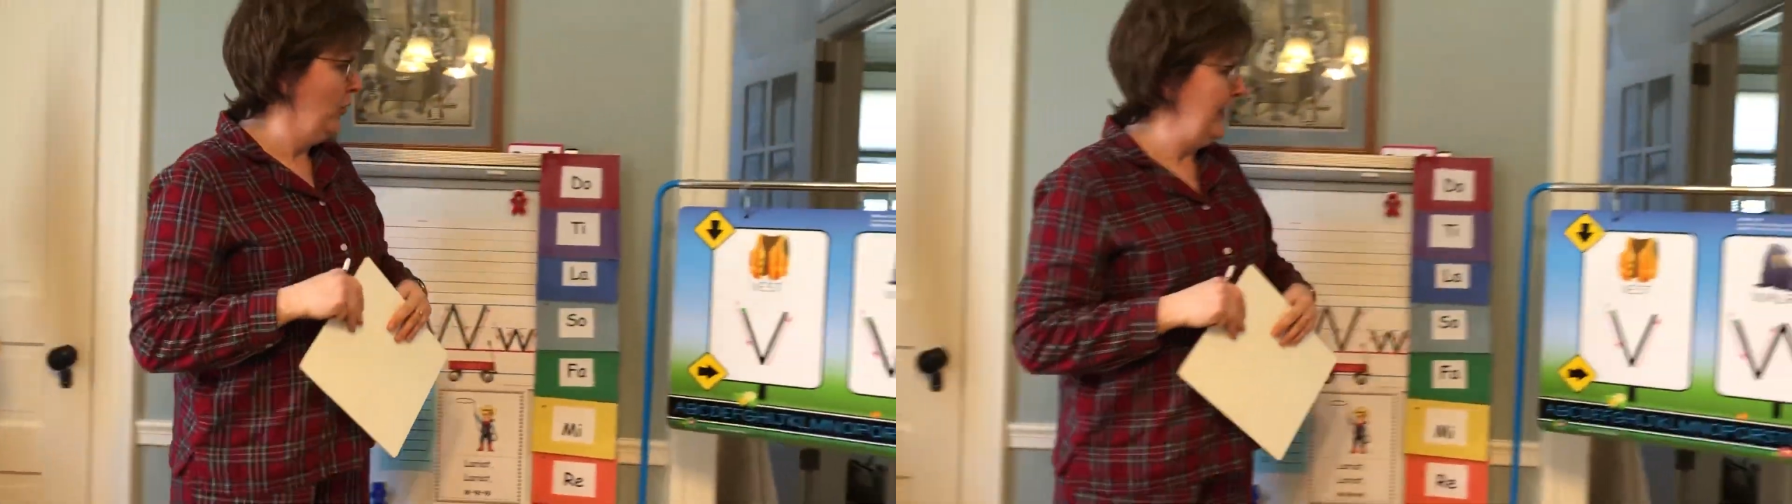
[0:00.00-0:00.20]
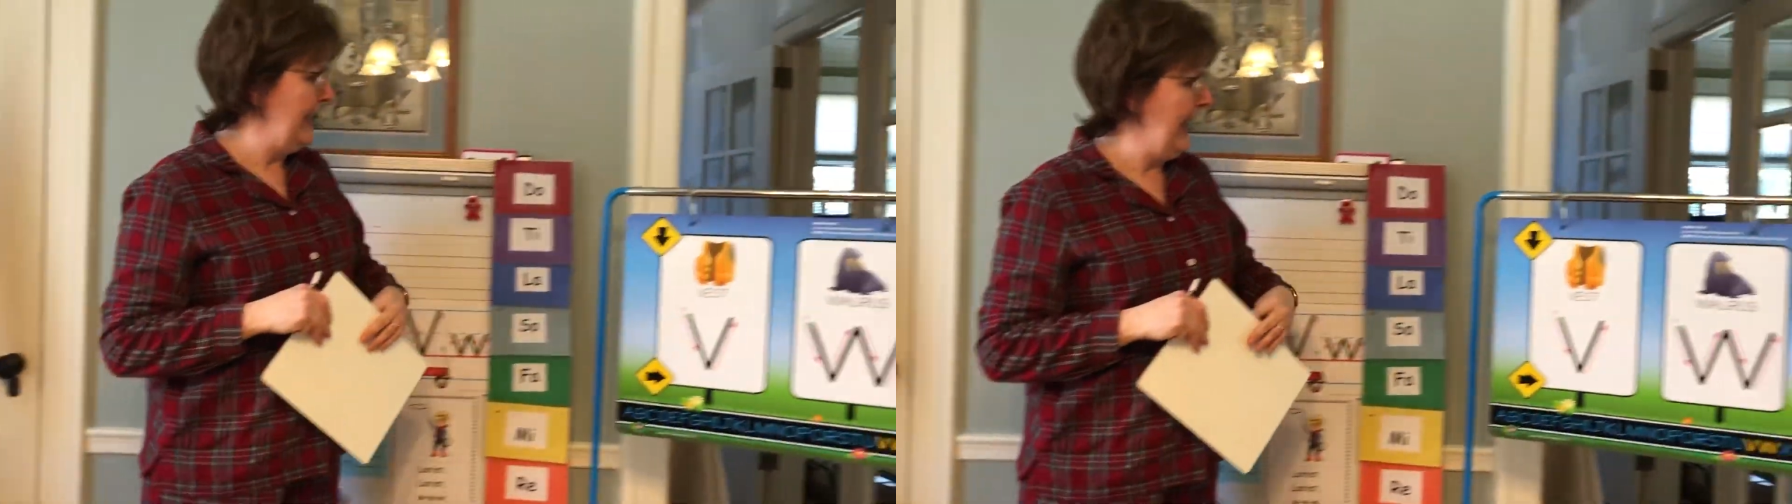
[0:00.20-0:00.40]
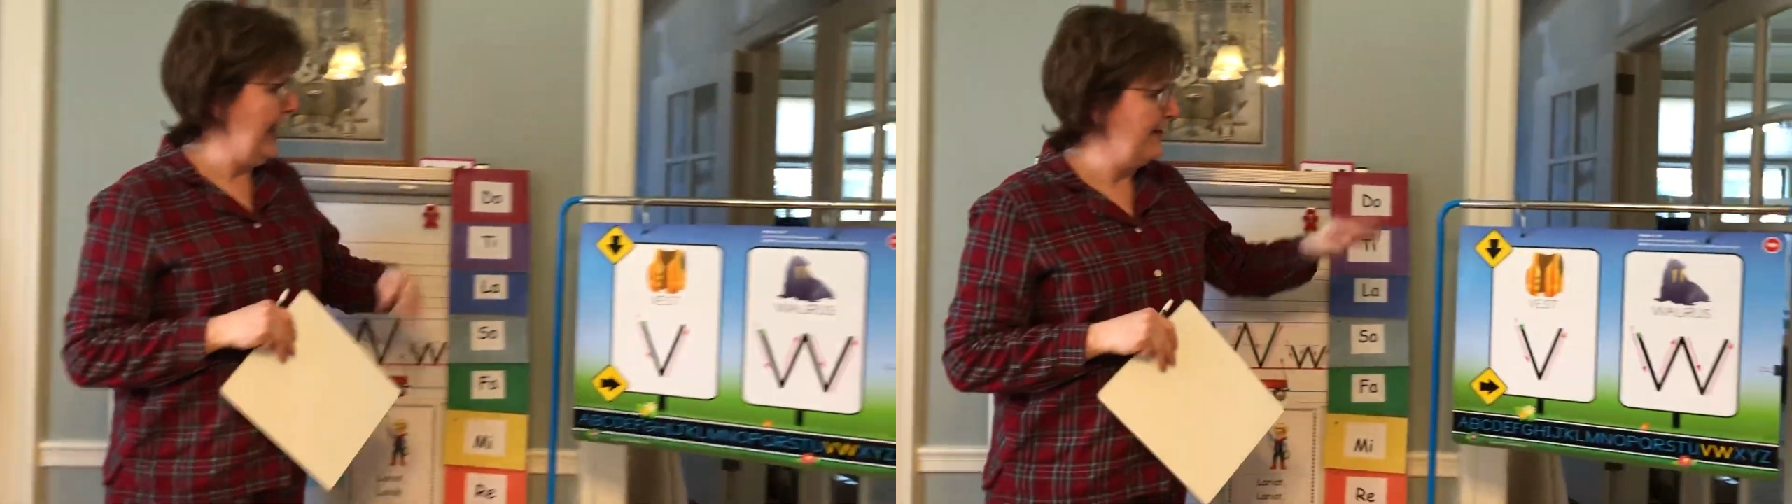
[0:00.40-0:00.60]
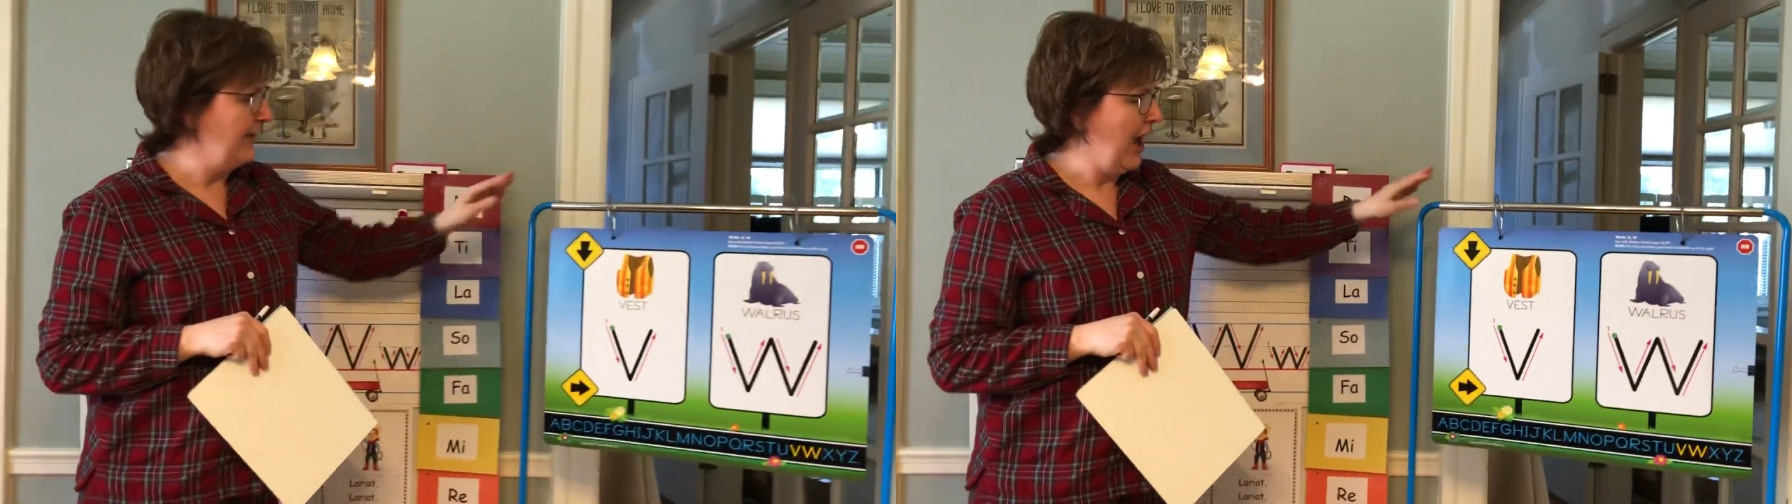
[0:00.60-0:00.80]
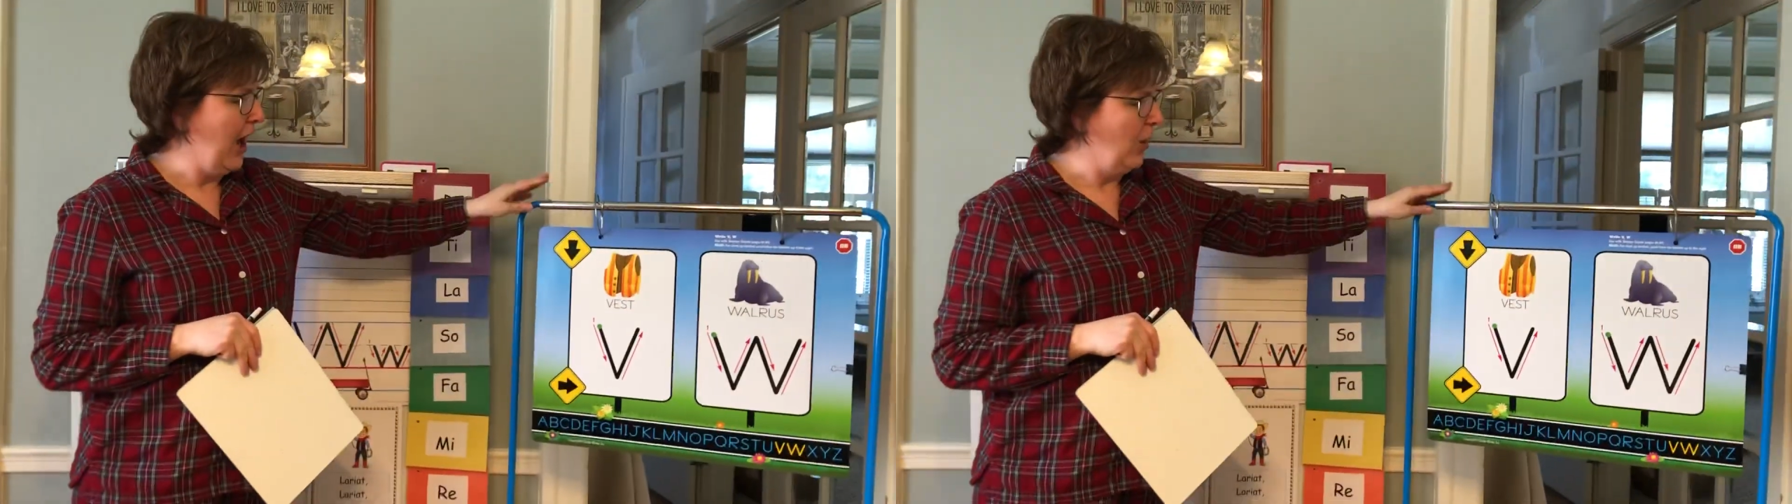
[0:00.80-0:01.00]
we have
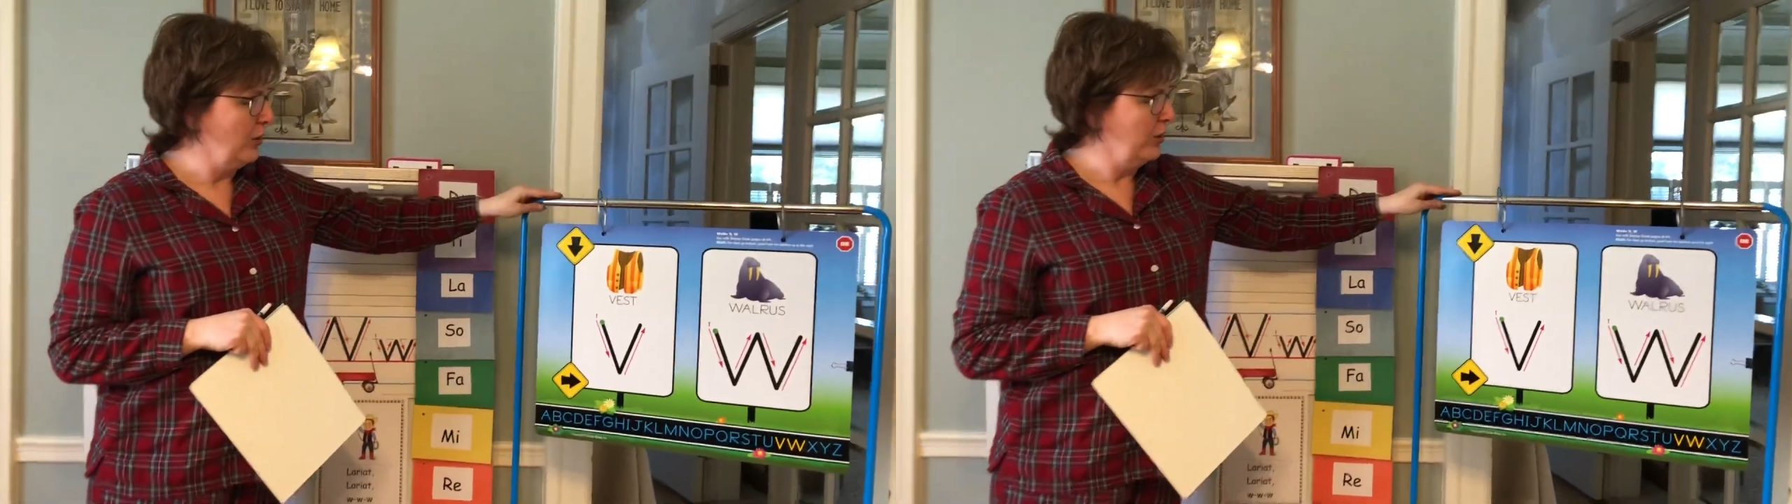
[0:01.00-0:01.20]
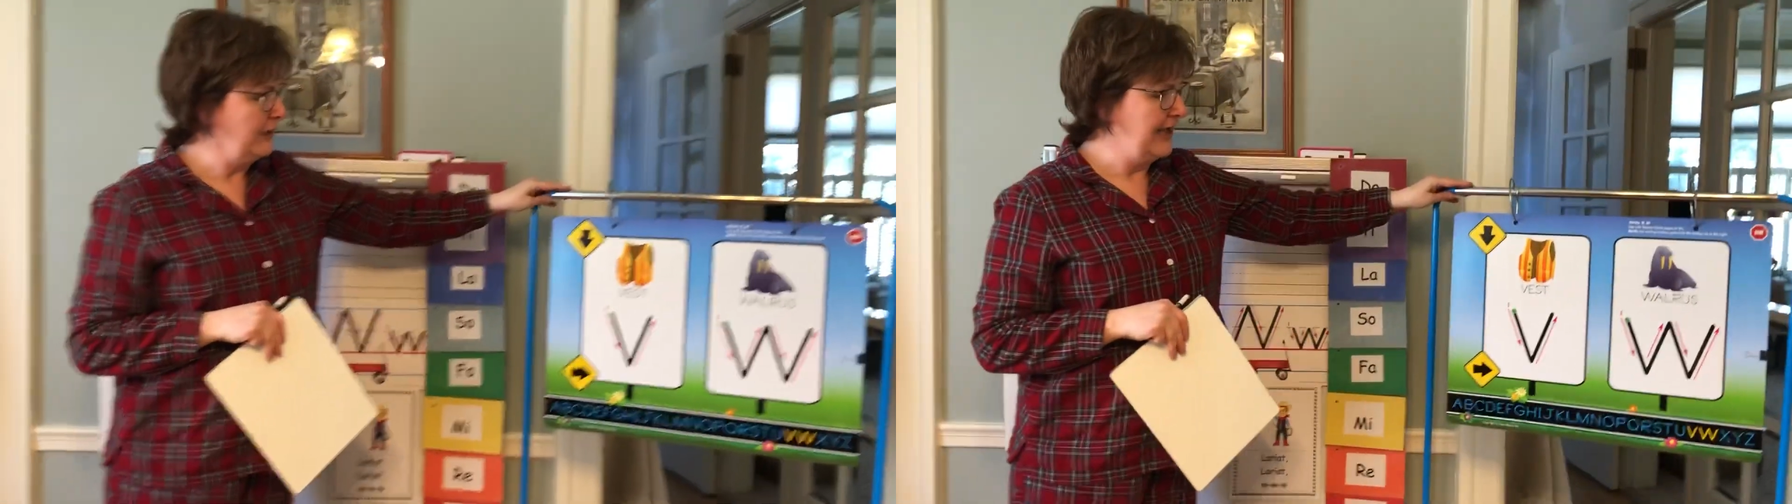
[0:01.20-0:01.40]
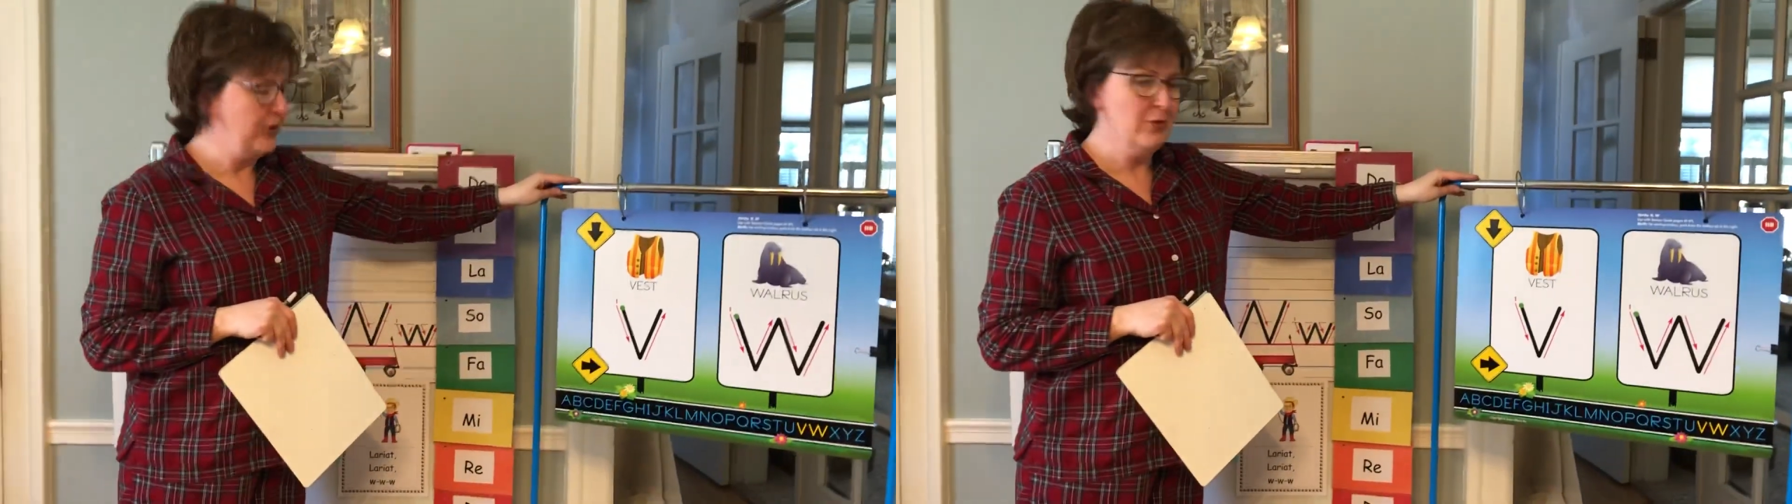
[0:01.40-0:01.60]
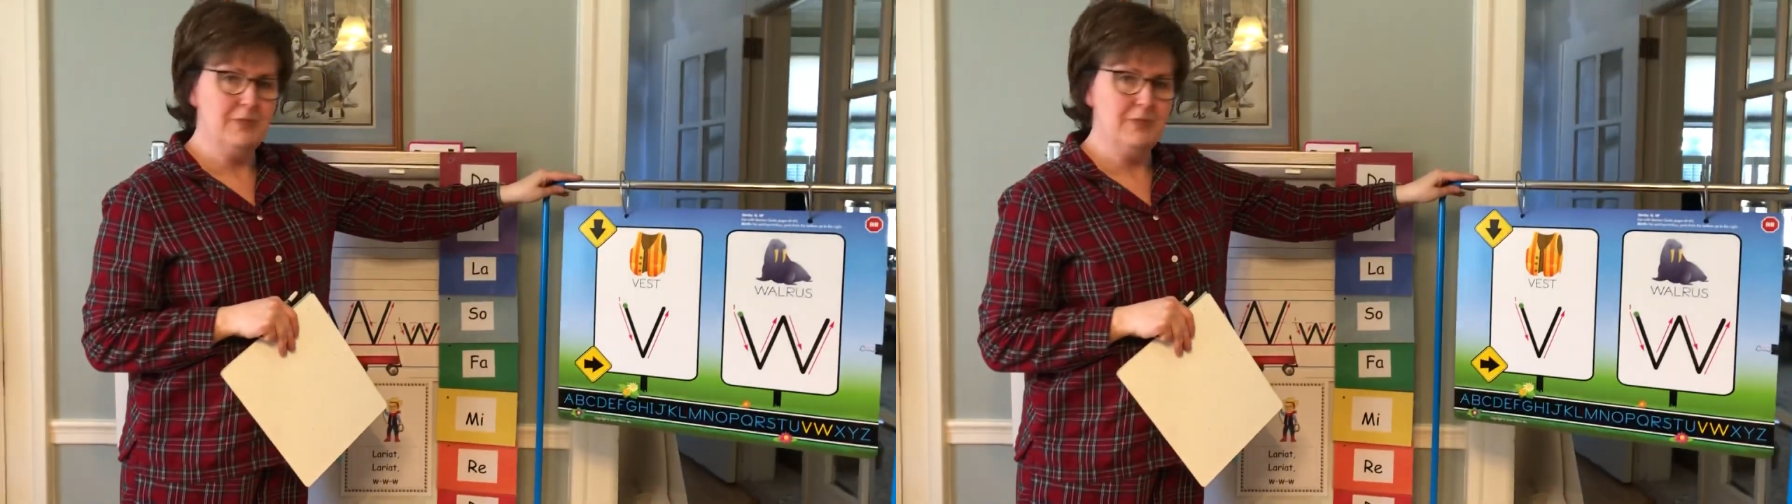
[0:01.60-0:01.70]
our letter